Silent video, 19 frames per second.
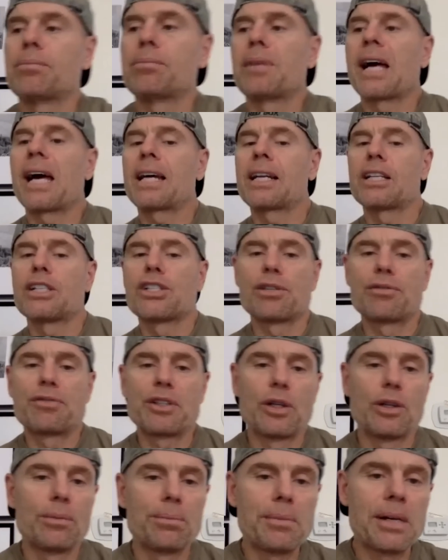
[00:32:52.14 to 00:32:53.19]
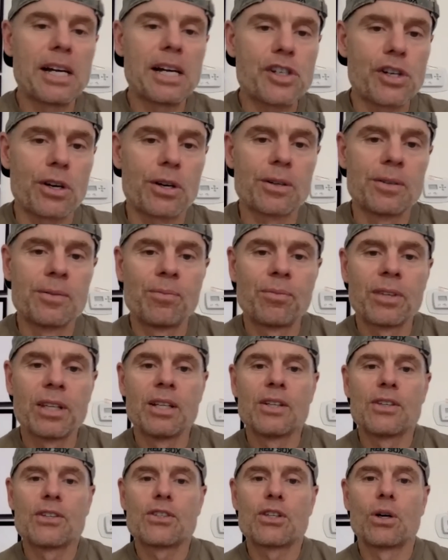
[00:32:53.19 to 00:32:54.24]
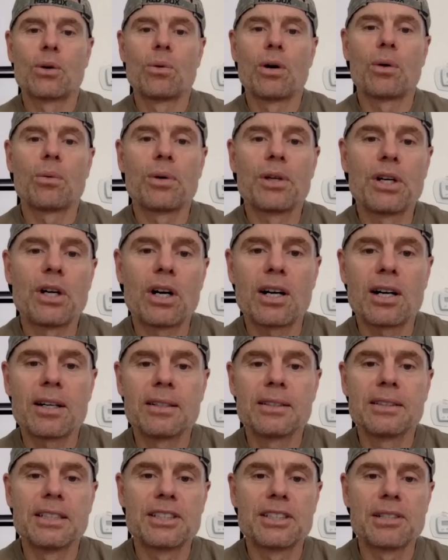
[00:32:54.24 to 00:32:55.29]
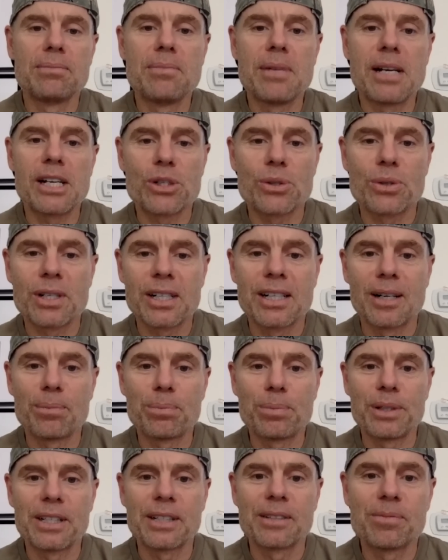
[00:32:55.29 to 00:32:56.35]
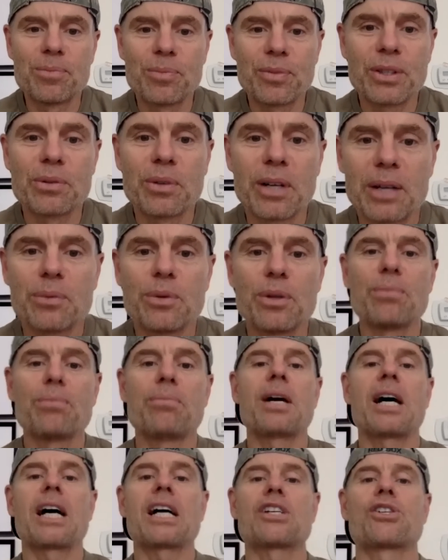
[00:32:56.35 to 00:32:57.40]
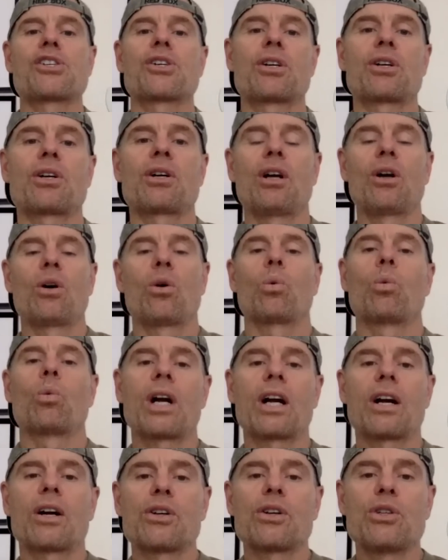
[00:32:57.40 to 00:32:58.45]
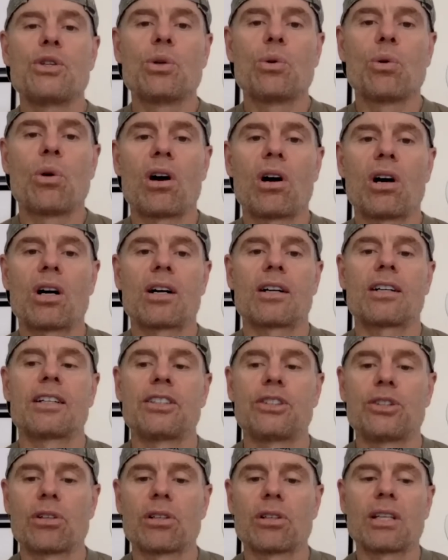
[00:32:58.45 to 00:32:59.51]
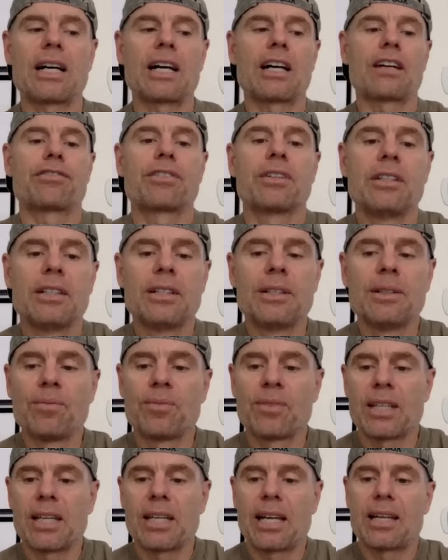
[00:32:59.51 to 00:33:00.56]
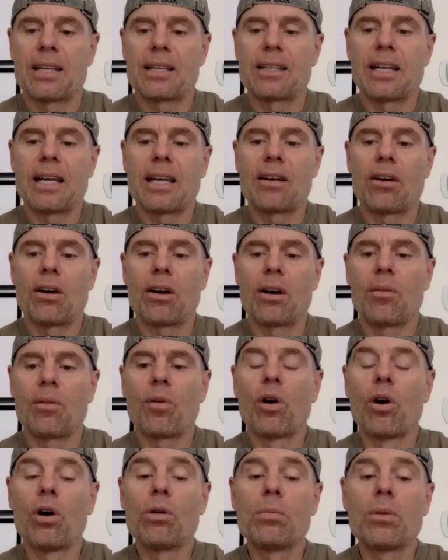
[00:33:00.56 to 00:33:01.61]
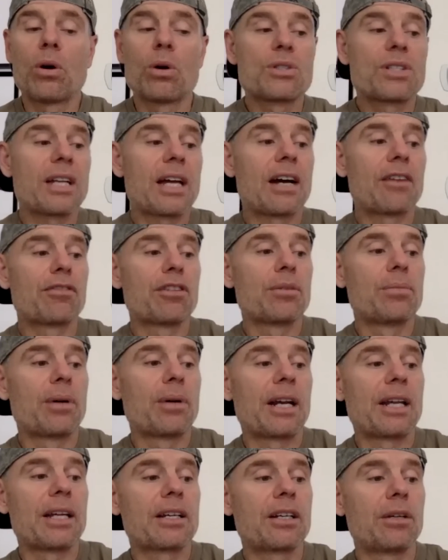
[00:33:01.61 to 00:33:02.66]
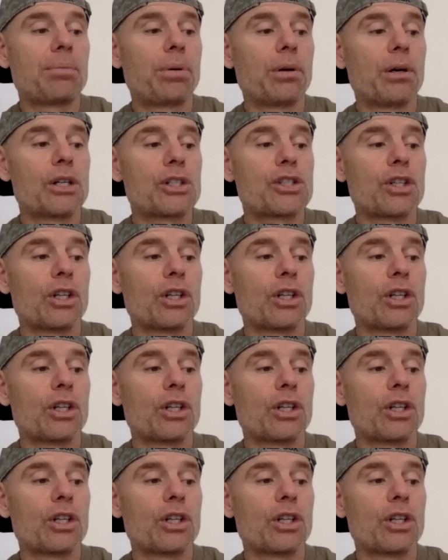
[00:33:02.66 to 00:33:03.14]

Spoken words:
manage if you don't measure. So what we are is a measuring company, right? We measure where you are in your life. And almost everybody could push a